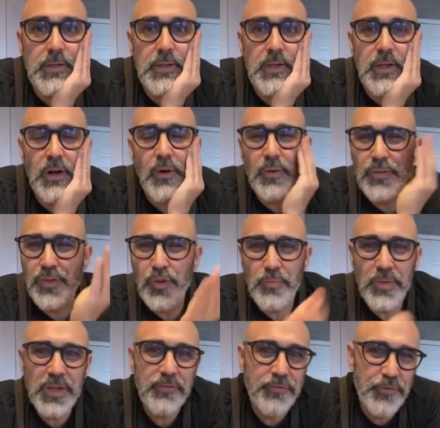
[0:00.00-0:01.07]
Do you
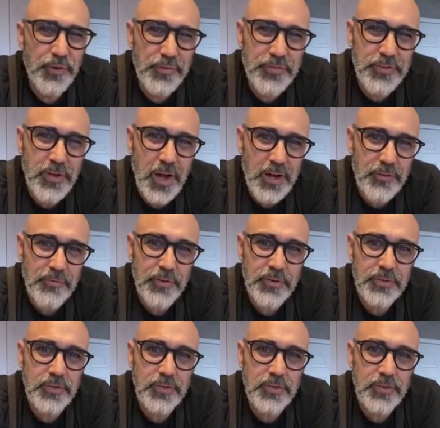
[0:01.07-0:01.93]
mean food photographer?